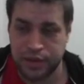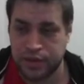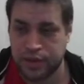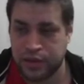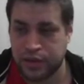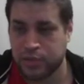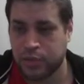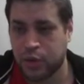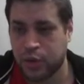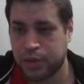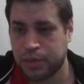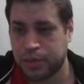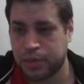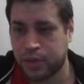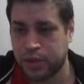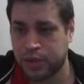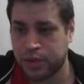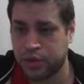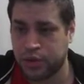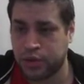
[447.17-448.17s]
It's more
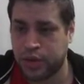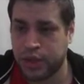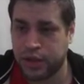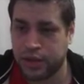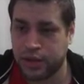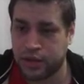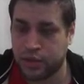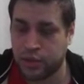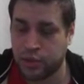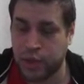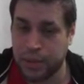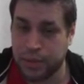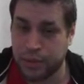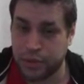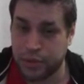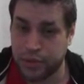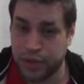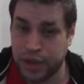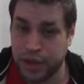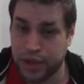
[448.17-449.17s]
important to get these
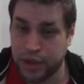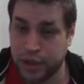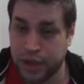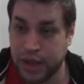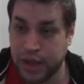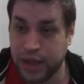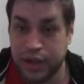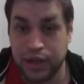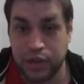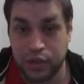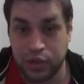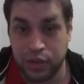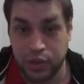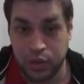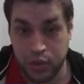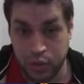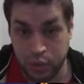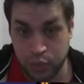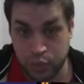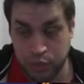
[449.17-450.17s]
weapons than getting
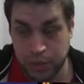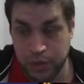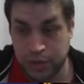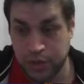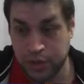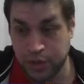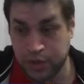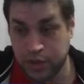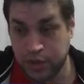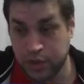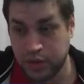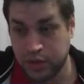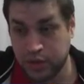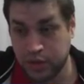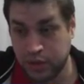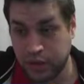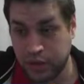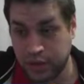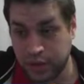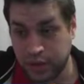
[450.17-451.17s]
scrolls, because this
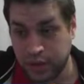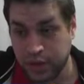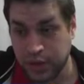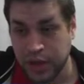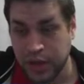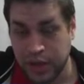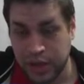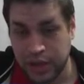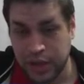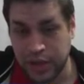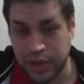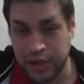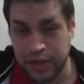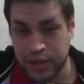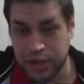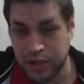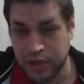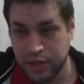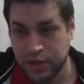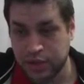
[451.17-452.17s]
here can
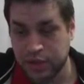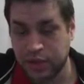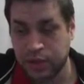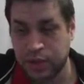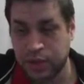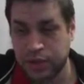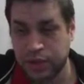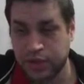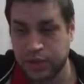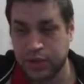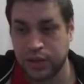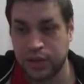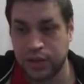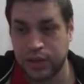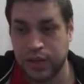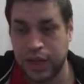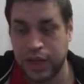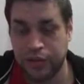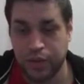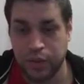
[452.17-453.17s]
just increase the
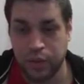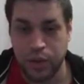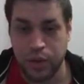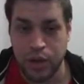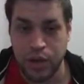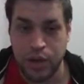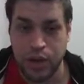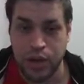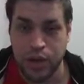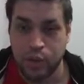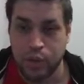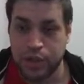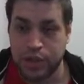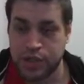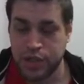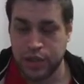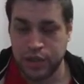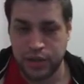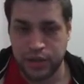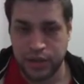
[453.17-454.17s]
level with
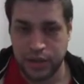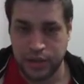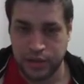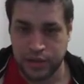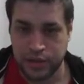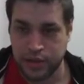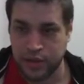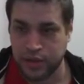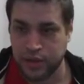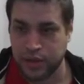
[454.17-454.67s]
just this.